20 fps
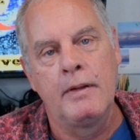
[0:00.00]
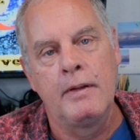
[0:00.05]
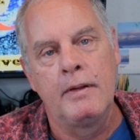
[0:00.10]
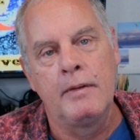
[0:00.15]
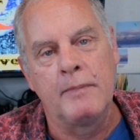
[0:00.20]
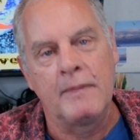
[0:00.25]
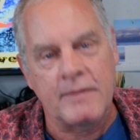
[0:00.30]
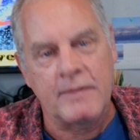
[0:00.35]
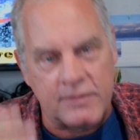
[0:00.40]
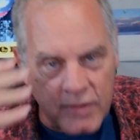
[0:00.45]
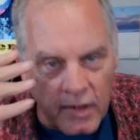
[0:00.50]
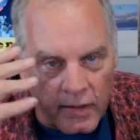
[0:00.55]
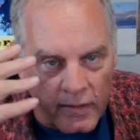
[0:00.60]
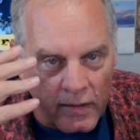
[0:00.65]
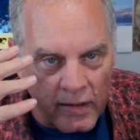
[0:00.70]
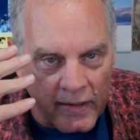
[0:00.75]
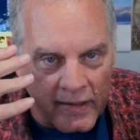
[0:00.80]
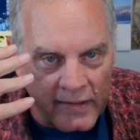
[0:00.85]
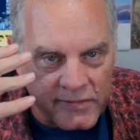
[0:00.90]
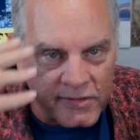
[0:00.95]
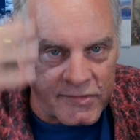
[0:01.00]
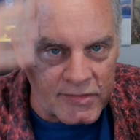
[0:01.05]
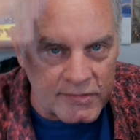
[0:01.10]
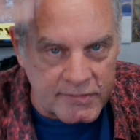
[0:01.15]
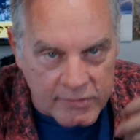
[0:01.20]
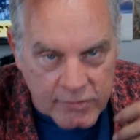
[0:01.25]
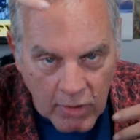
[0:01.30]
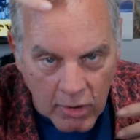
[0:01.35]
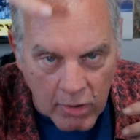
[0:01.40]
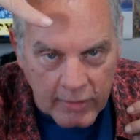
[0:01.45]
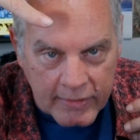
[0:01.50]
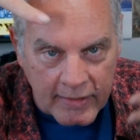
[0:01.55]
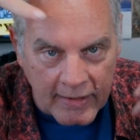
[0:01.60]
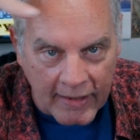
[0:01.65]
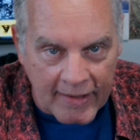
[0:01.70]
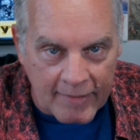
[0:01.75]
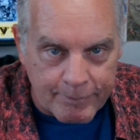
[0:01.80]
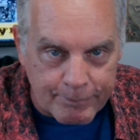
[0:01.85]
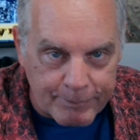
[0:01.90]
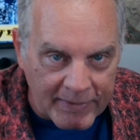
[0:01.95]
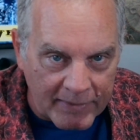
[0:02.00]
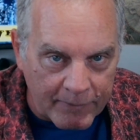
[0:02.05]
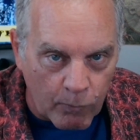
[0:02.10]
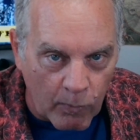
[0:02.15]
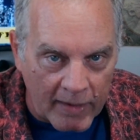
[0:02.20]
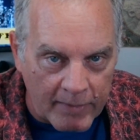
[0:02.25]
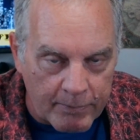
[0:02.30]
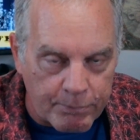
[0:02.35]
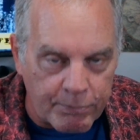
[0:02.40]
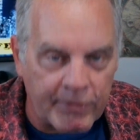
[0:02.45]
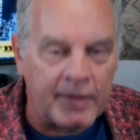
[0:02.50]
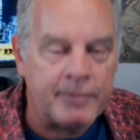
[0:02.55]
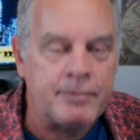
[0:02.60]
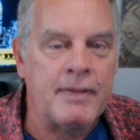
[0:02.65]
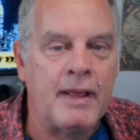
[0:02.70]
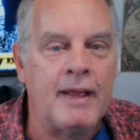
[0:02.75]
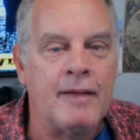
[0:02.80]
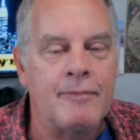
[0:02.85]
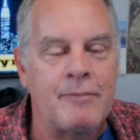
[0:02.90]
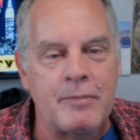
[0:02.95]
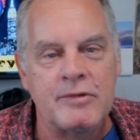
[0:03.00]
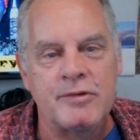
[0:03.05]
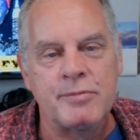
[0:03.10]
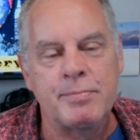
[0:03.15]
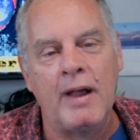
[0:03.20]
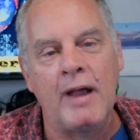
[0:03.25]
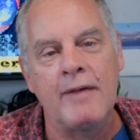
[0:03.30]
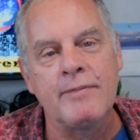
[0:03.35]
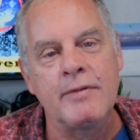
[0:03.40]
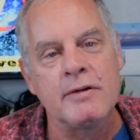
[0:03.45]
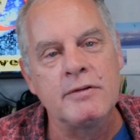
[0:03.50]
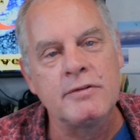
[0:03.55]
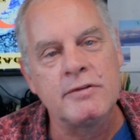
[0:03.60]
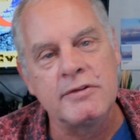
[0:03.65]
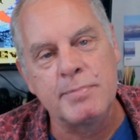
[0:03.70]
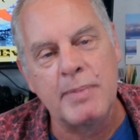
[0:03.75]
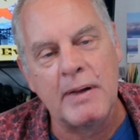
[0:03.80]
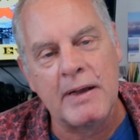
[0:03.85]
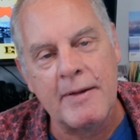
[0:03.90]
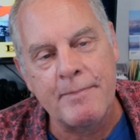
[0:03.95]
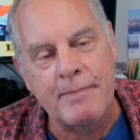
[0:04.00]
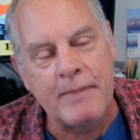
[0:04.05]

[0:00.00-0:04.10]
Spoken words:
With the sunglasses and the dark hat and big wide brim hat, and the spy versus spy.